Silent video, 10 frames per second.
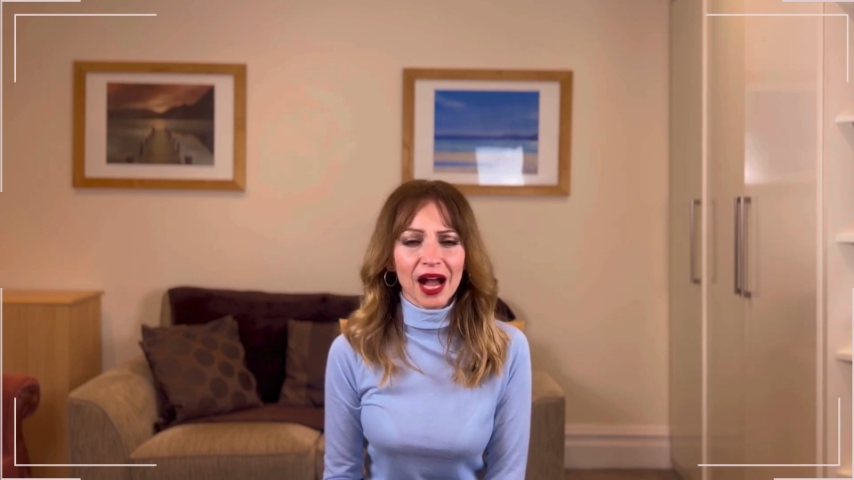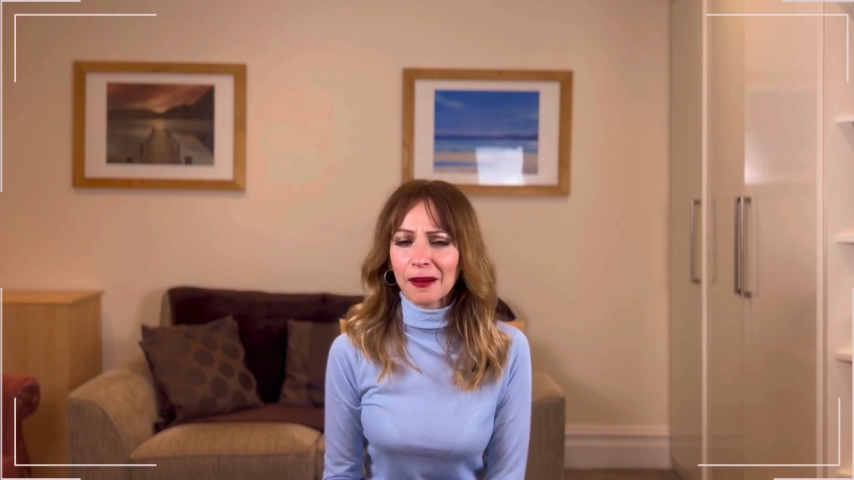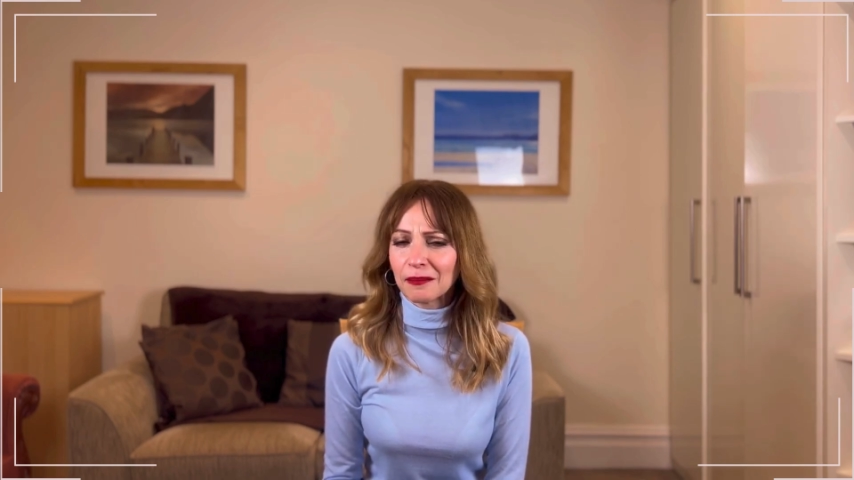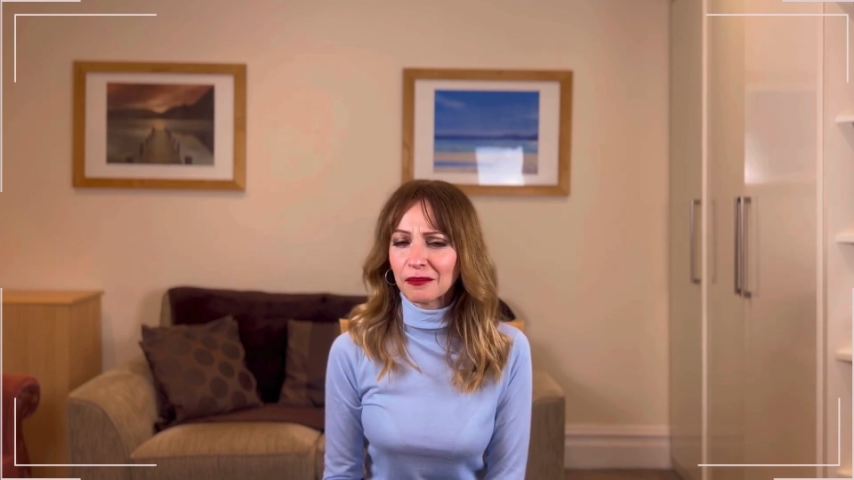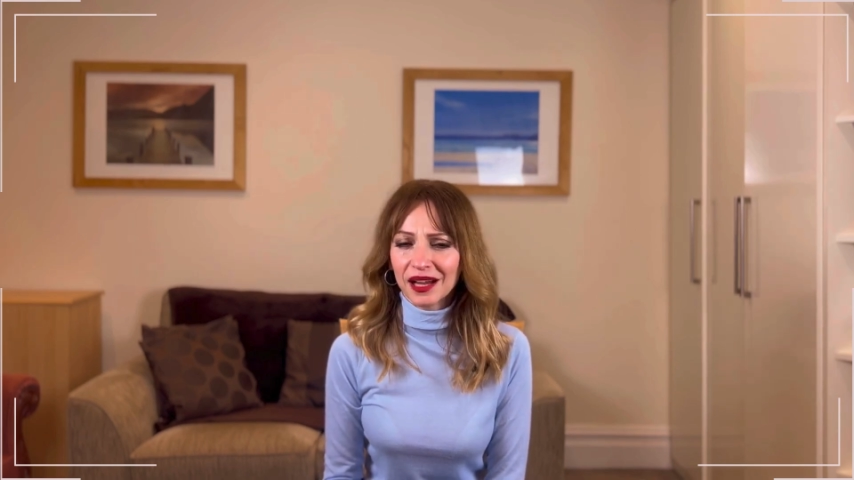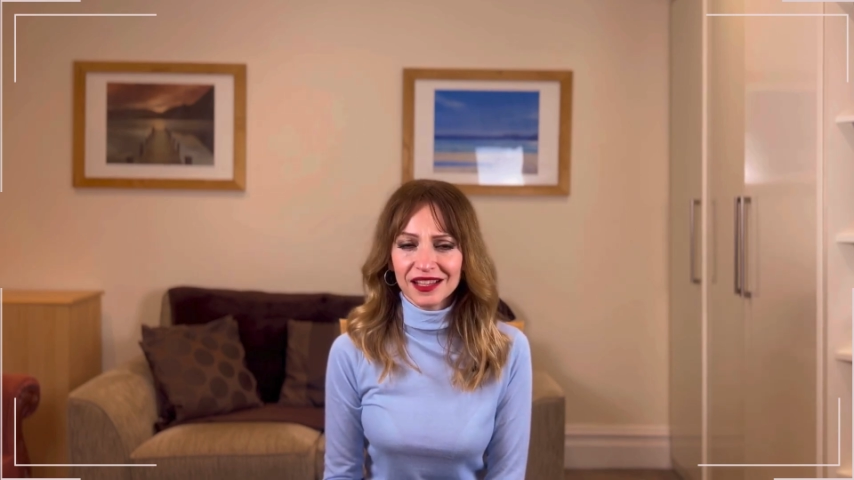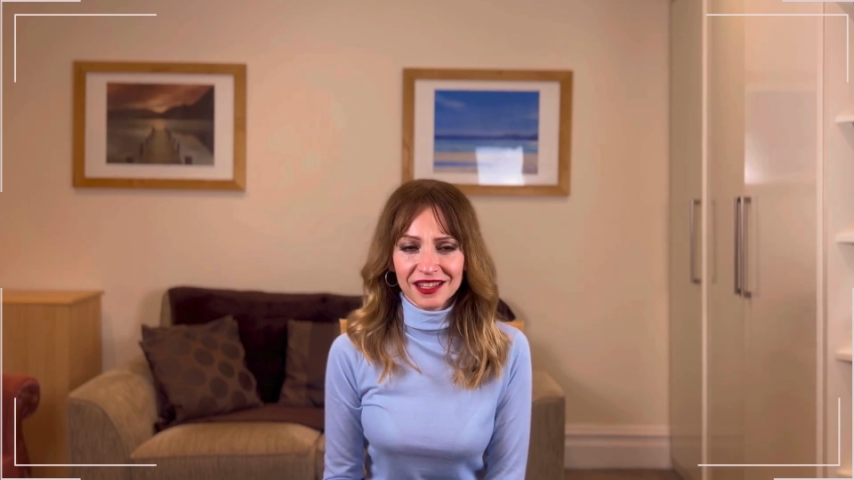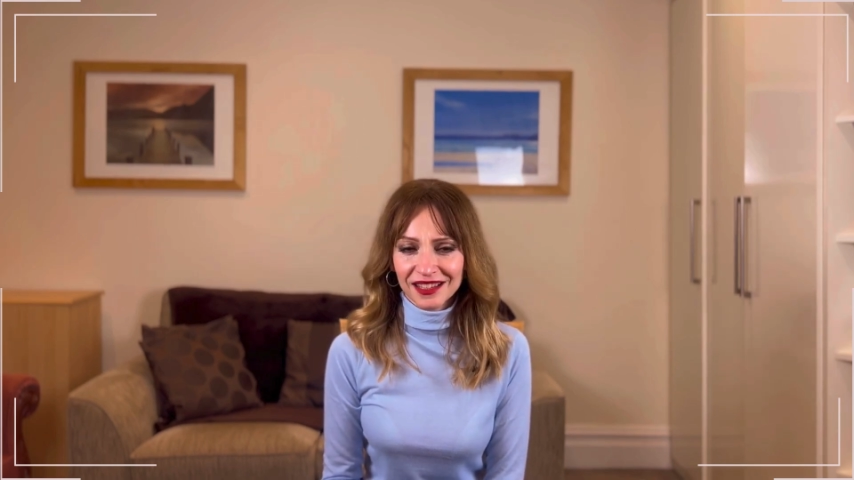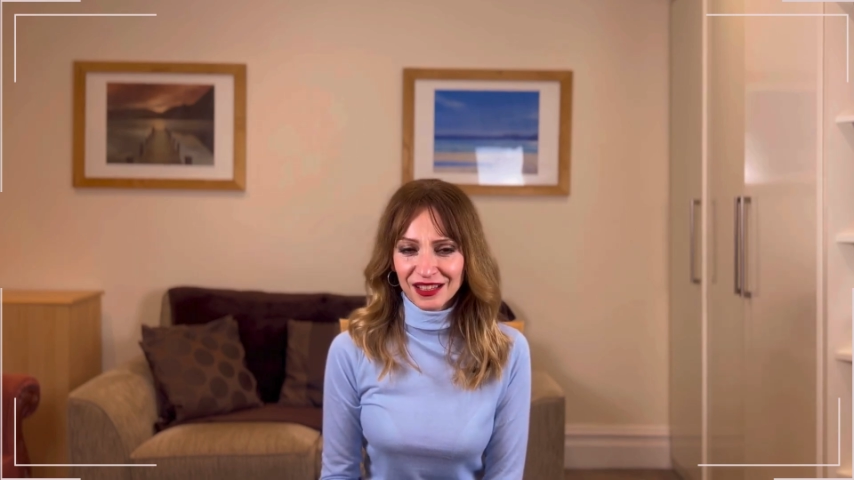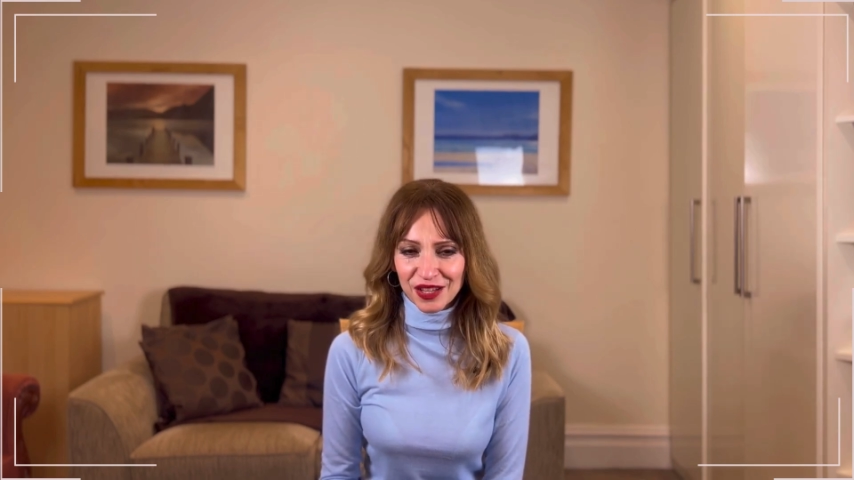
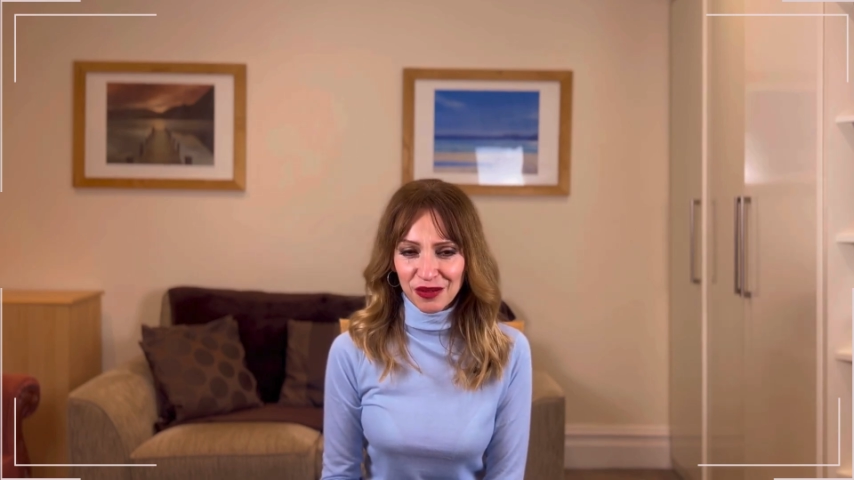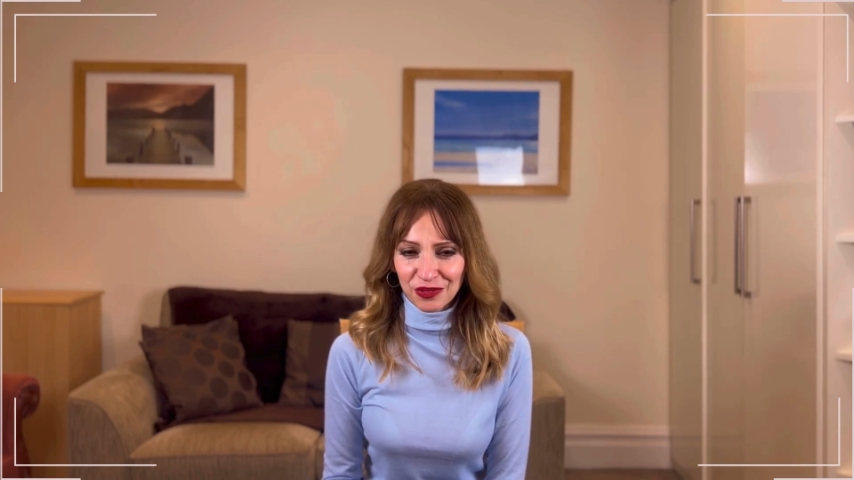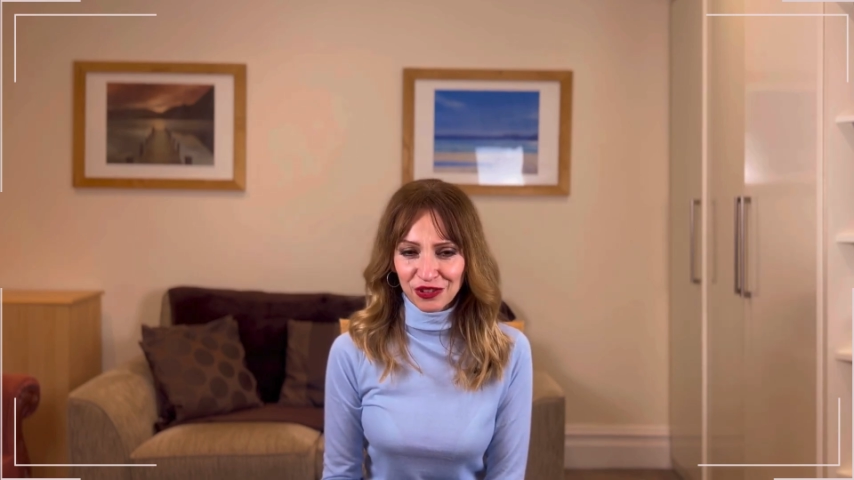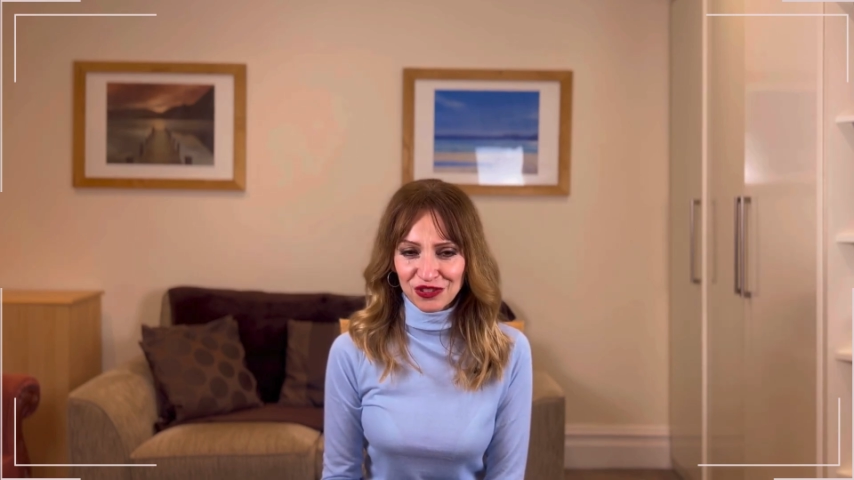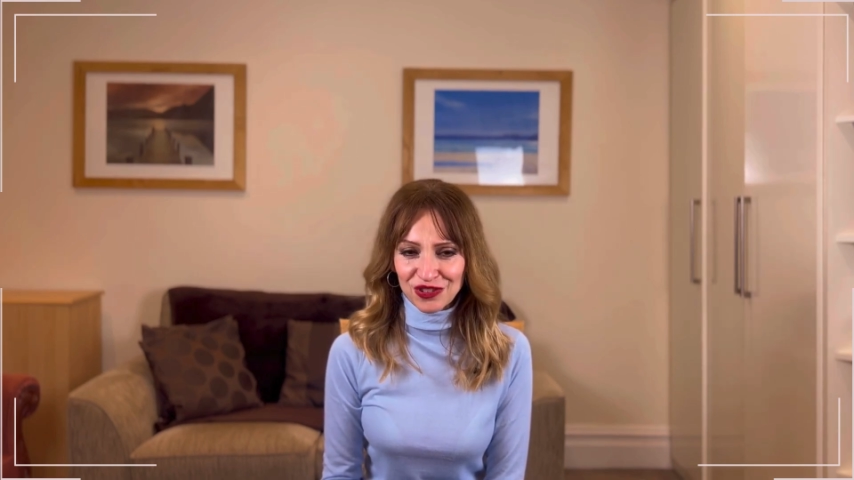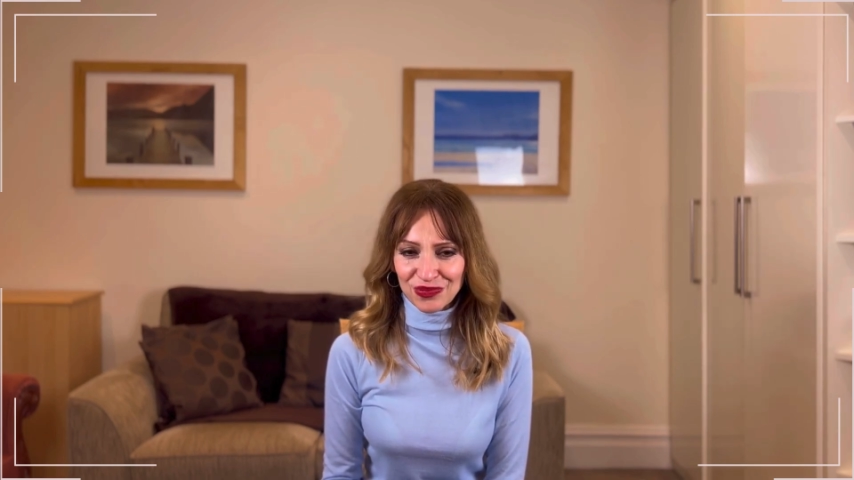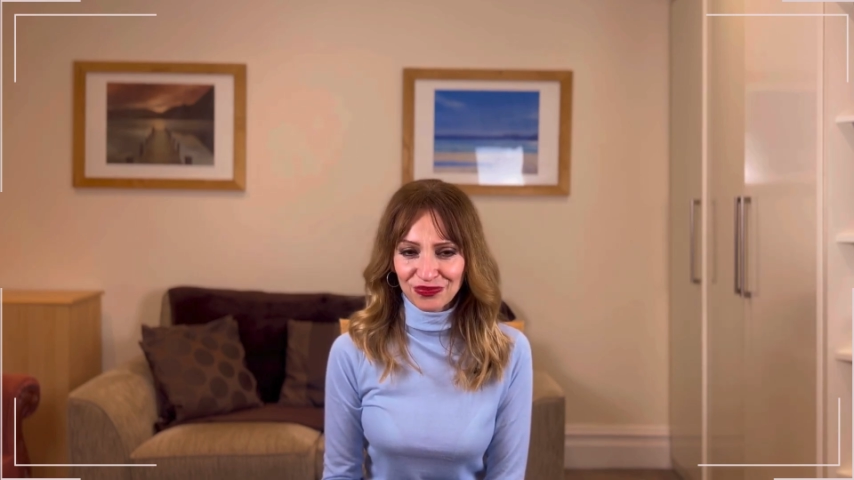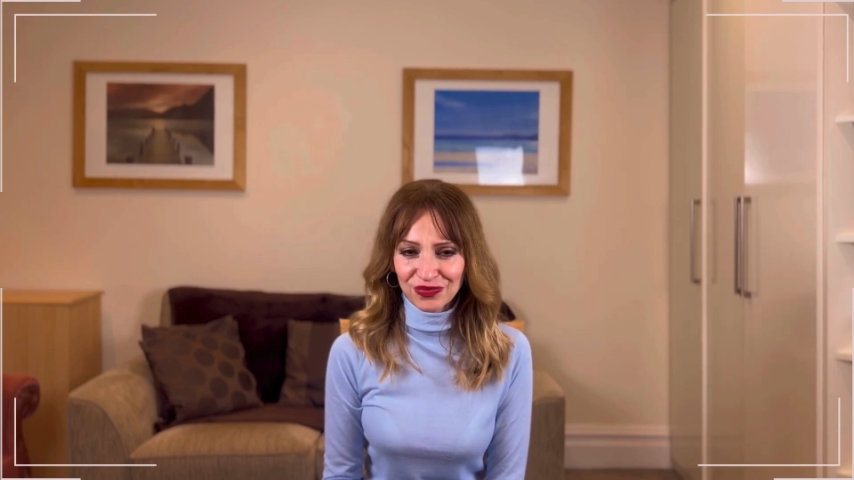amazing examples.